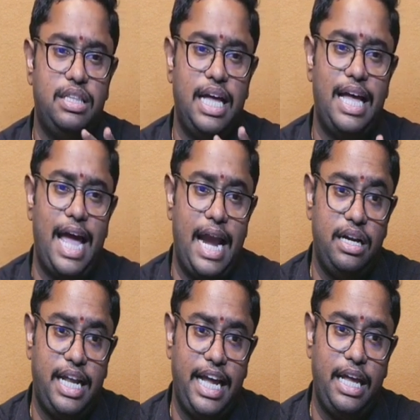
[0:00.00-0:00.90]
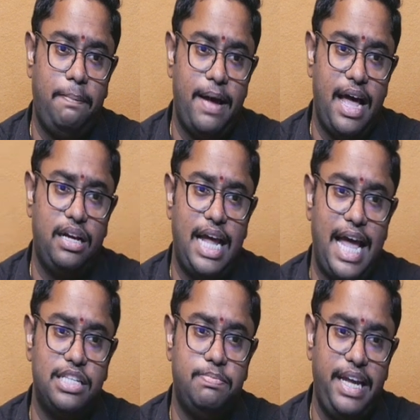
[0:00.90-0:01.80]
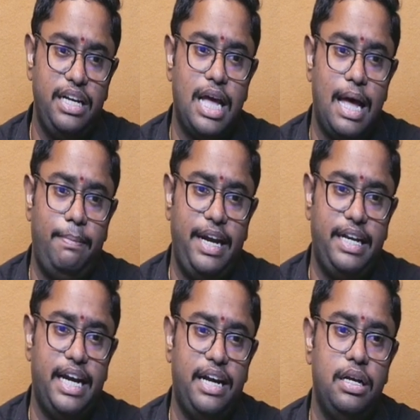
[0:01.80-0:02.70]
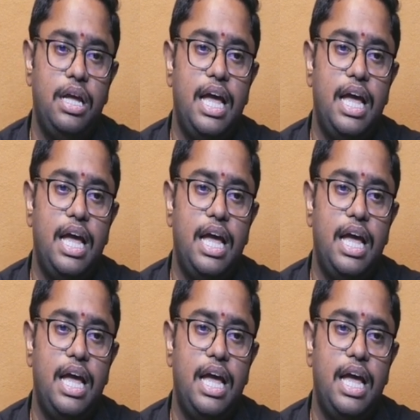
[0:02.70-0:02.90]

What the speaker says: the entire part has been completed,